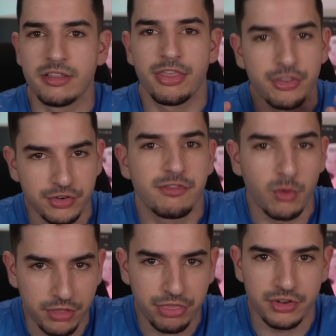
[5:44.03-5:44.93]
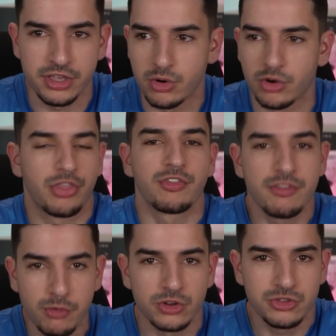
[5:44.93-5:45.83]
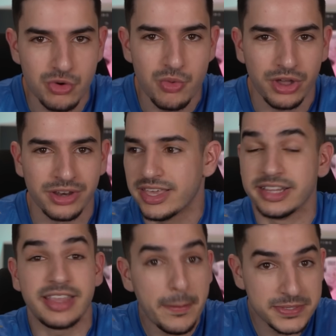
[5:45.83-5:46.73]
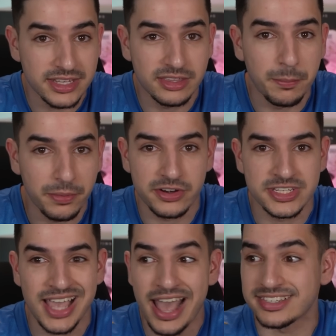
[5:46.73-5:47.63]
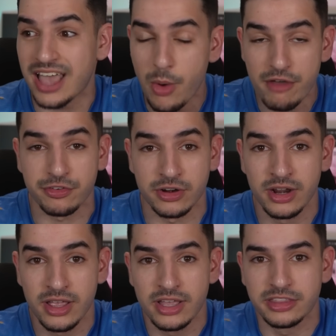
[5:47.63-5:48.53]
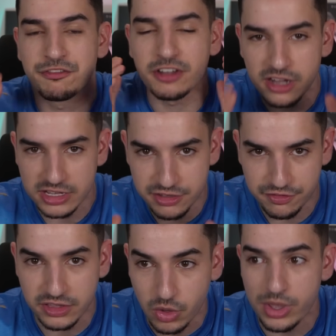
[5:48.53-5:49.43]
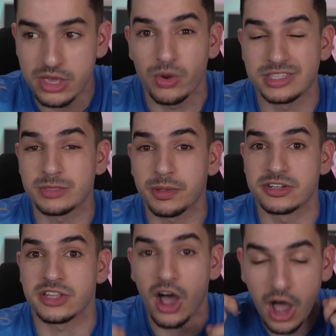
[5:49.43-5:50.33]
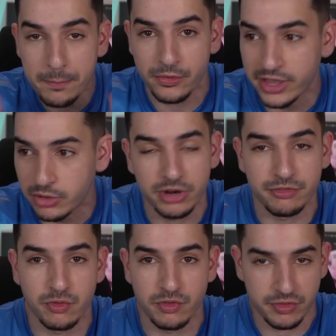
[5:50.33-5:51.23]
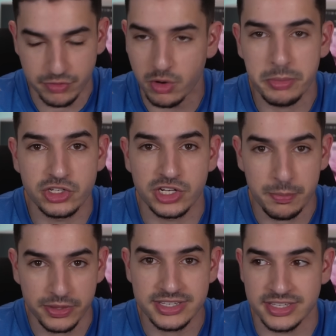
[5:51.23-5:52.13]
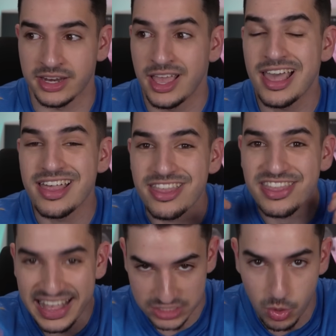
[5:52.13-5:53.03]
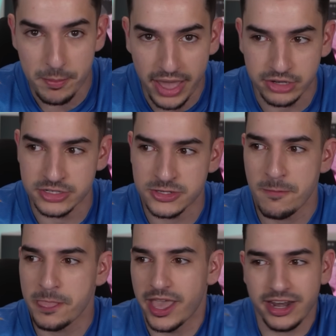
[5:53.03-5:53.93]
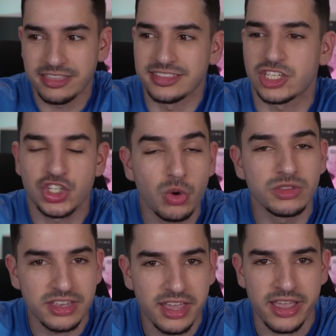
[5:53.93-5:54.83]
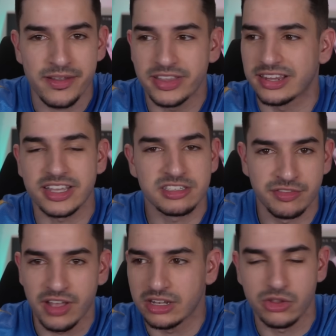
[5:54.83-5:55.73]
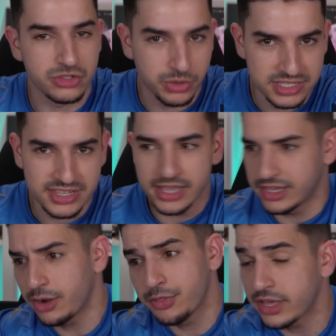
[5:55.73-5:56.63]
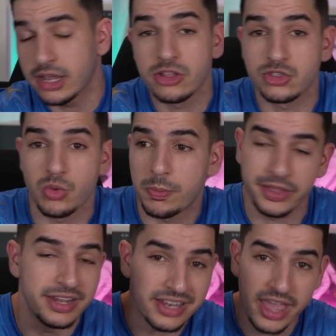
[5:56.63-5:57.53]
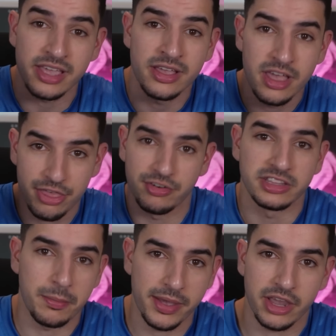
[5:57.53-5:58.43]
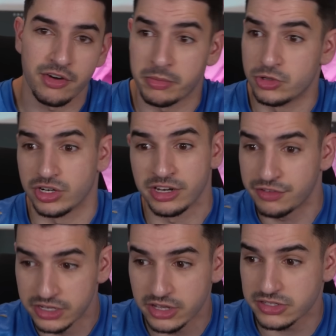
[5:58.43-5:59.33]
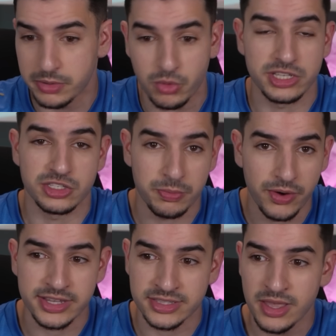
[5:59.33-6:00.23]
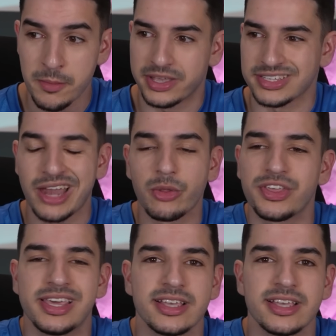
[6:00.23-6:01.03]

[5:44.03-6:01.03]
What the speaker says: 3-4-3 or 3-4-2-1. He adapts it to the players he has. However, the philosophy and the way he wants his players to operate in whatever formation he plays in, that's what matters. And I think that's shown today in the likes of Alonso and Inzaghi. I don't think Alonso will play a day 3 at the back at Real Madrid. And if he does, I'll be quite surprised because I don't think he